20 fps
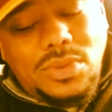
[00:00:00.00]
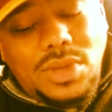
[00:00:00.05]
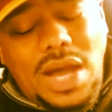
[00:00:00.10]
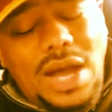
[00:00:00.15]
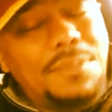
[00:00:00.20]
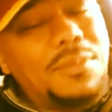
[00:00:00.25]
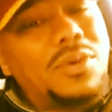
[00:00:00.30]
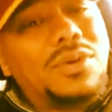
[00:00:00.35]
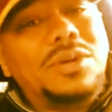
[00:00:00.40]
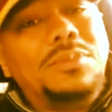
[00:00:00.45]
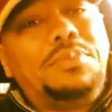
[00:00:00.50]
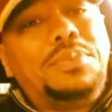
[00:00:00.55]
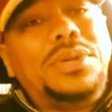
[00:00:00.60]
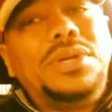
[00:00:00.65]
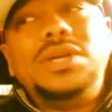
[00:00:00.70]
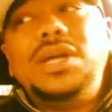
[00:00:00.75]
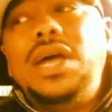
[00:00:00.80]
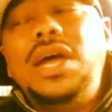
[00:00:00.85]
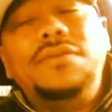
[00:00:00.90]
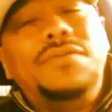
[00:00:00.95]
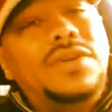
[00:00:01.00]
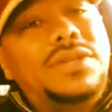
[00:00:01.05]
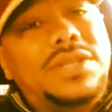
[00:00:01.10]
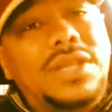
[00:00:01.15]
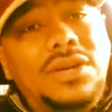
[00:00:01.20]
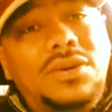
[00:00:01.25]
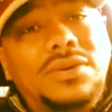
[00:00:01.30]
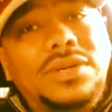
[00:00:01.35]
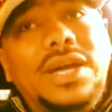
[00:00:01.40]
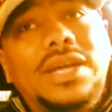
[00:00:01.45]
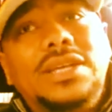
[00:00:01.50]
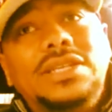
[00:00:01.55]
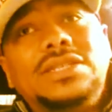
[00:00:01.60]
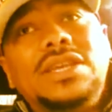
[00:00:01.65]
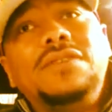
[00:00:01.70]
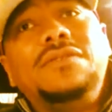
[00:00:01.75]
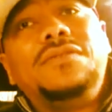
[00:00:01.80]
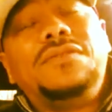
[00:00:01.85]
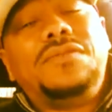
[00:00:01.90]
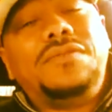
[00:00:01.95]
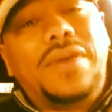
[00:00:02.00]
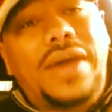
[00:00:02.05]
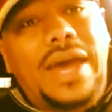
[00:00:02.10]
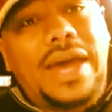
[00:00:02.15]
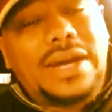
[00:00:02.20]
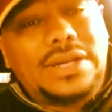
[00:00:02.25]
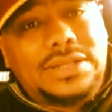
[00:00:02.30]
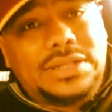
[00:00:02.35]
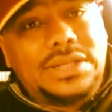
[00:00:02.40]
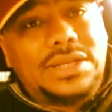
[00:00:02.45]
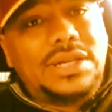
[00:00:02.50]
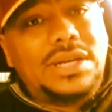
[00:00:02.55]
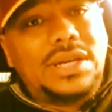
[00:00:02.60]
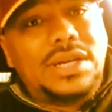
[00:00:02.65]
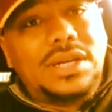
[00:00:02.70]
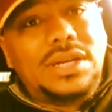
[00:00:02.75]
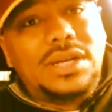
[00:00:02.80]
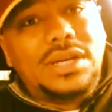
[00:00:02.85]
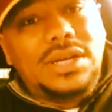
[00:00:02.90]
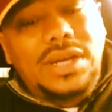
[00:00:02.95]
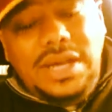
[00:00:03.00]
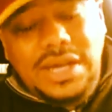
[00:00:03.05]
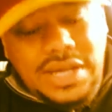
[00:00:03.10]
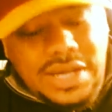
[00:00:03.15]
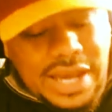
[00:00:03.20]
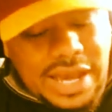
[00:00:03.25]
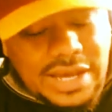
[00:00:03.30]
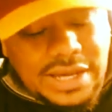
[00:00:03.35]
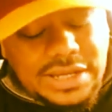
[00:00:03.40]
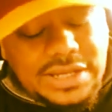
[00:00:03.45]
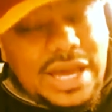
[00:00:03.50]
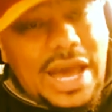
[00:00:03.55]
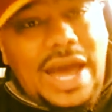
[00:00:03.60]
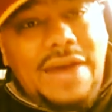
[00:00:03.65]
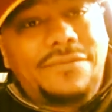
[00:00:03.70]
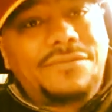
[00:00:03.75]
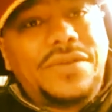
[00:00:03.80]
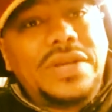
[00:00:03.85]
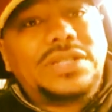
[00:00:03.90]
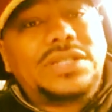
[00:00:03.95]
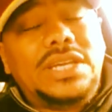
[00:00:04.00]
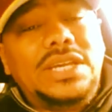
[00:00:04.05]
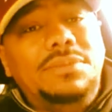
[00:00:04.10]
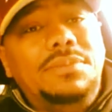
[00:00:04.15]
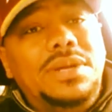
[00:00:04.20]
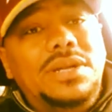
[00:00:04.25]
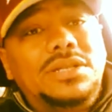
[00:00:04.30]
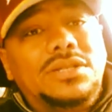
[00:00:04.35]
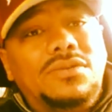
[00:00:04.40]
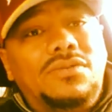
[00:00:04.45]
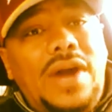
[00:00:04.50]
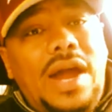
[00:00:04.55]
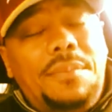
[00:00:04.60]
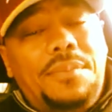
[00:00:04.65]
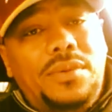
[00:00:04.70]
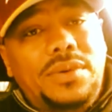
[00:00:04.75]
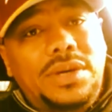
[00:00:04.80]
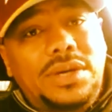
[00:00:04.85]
I'm going to put everything on that as a fact. He ain't got 15 minutes of rap on